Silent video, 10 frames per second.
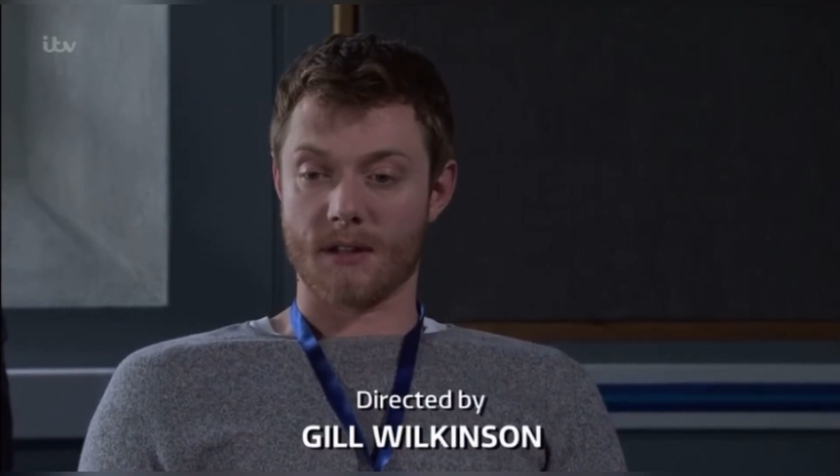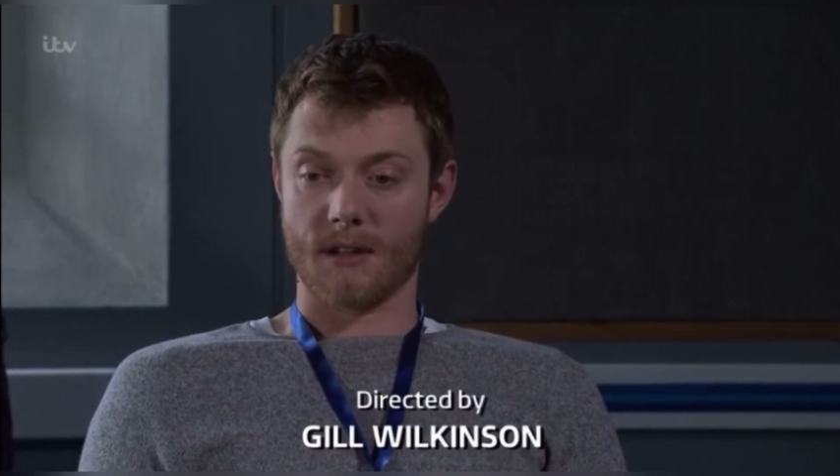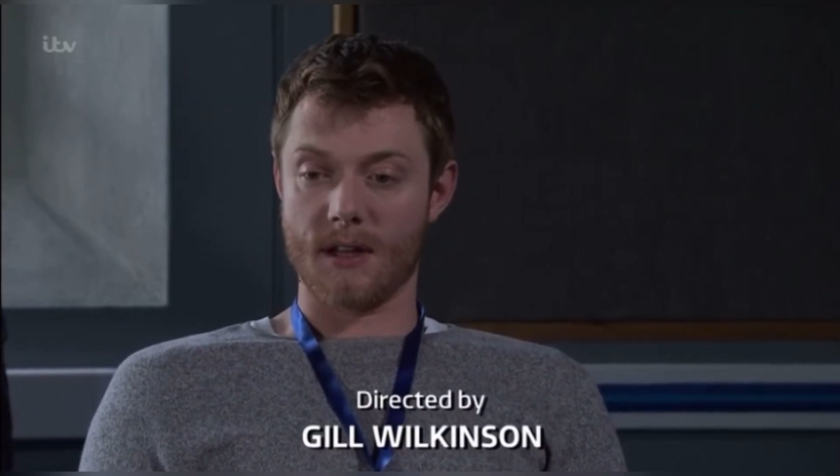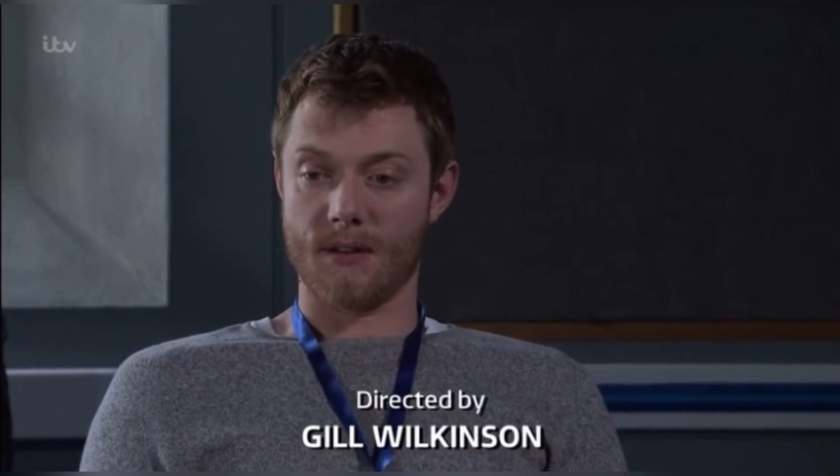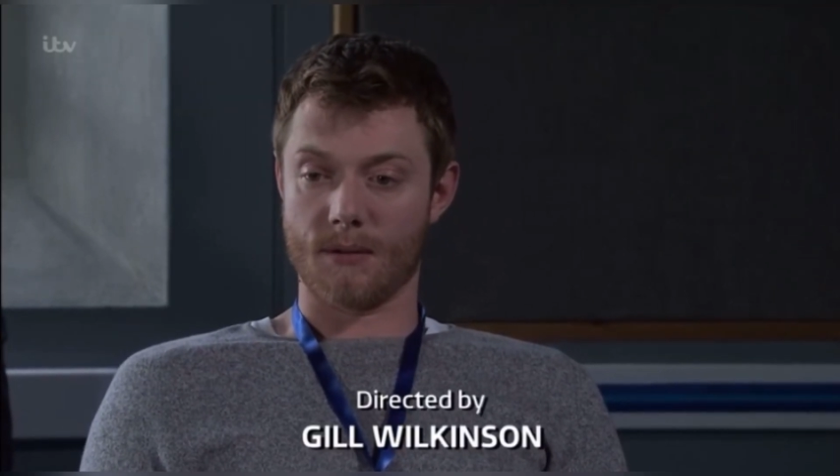to
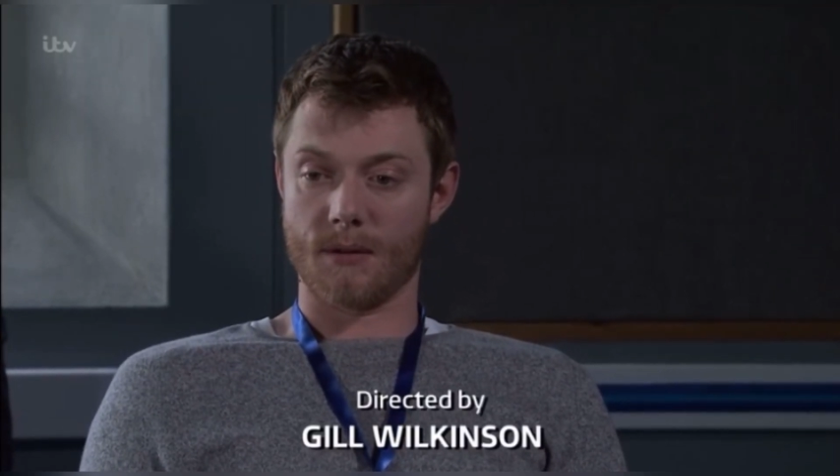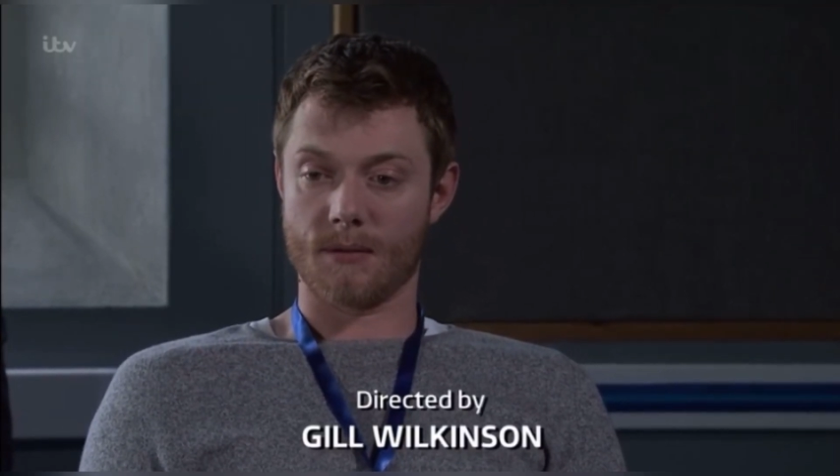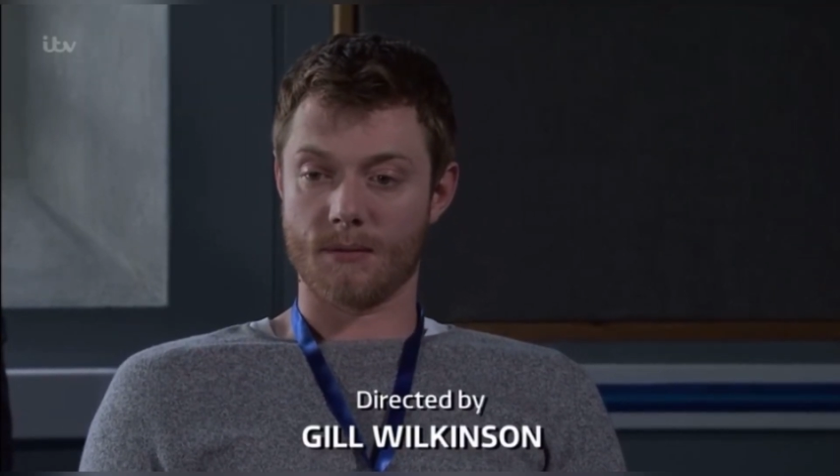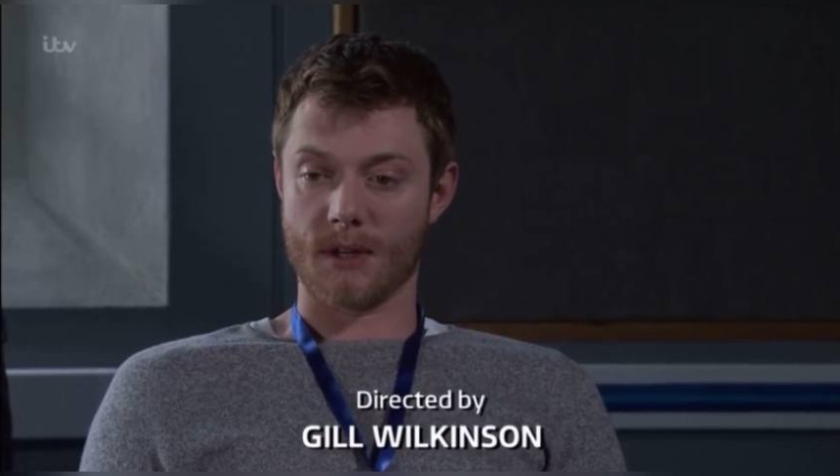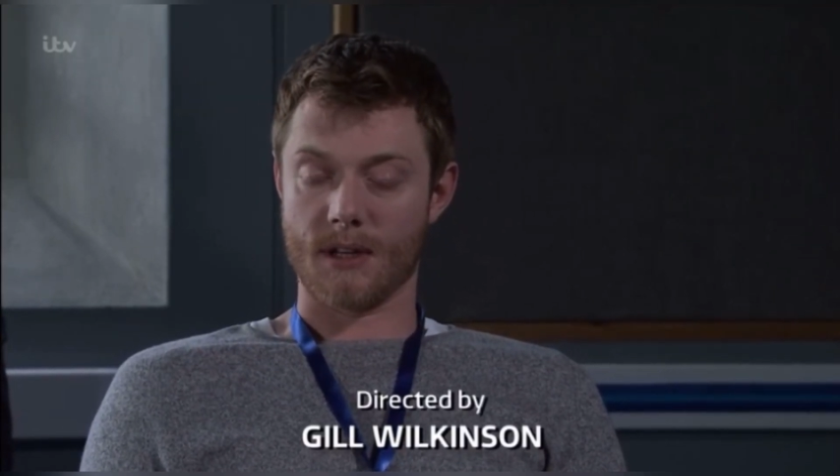leave,
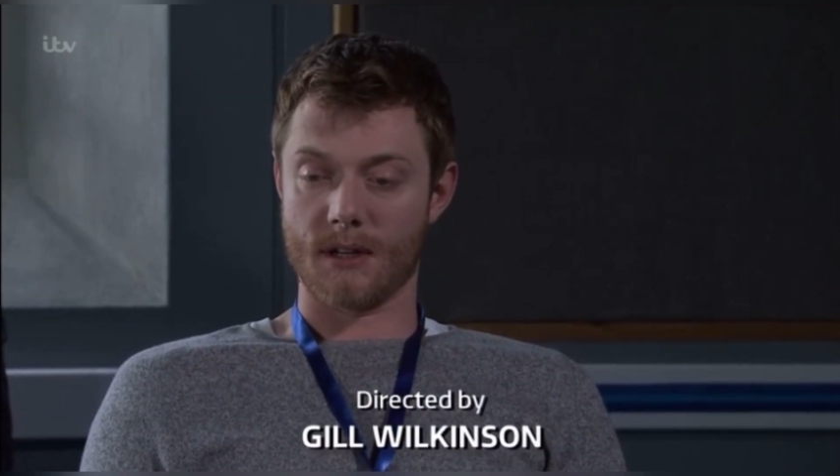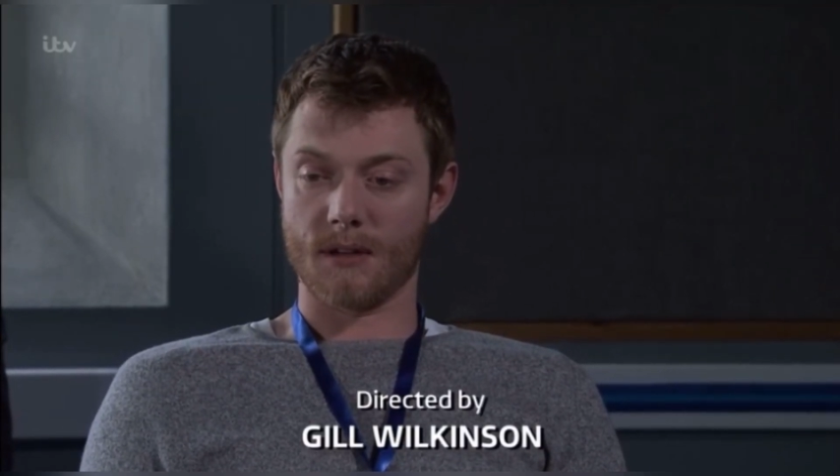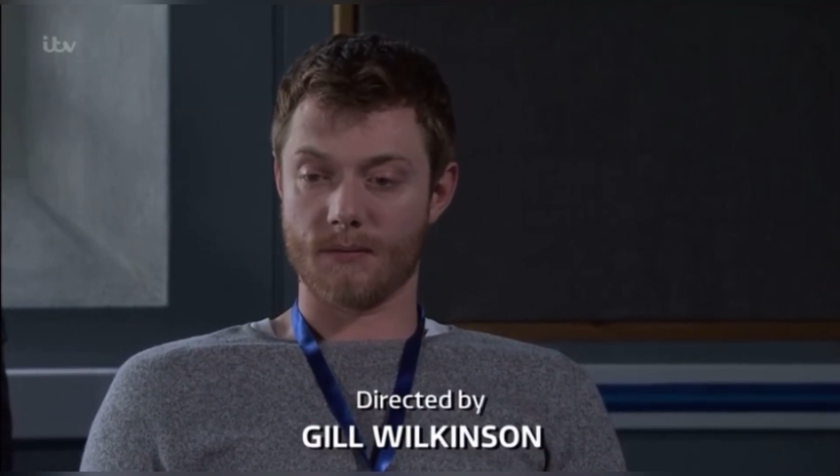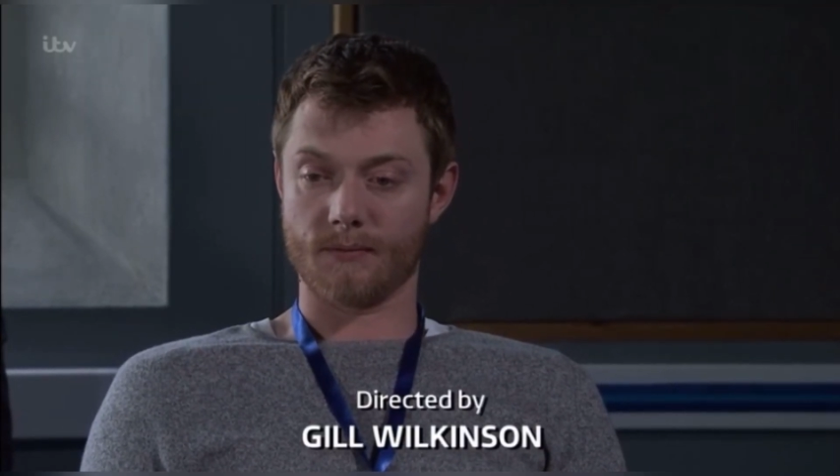but he didn't.